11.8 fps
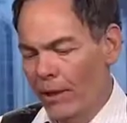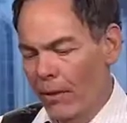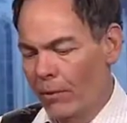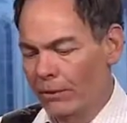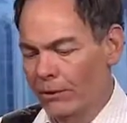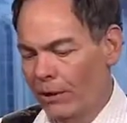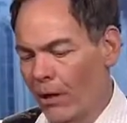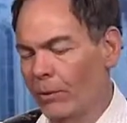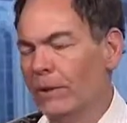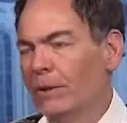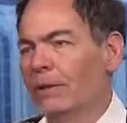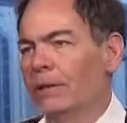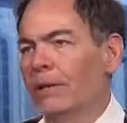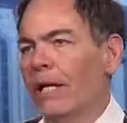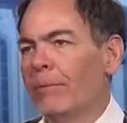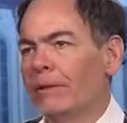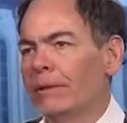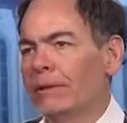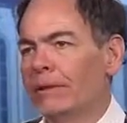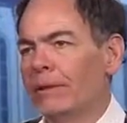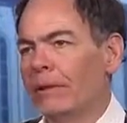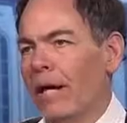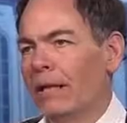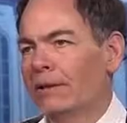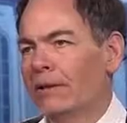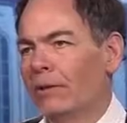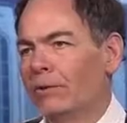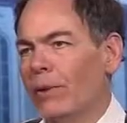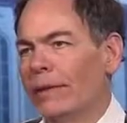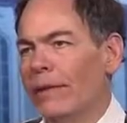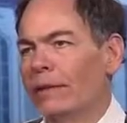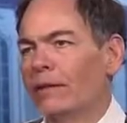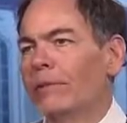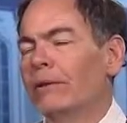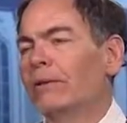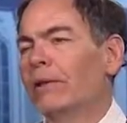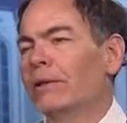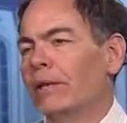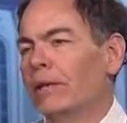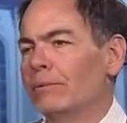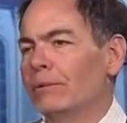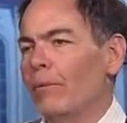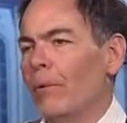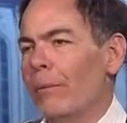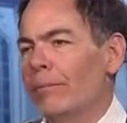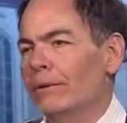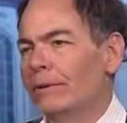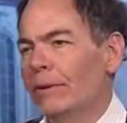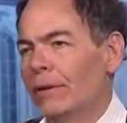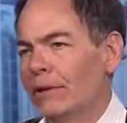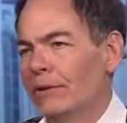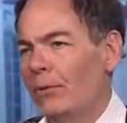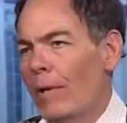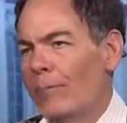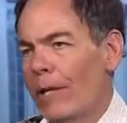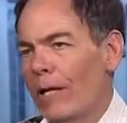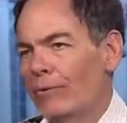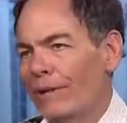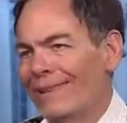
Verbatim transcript: you know, well, Starwood does a lot of business in hot zones. Why can't the military sell them some weapons and swap out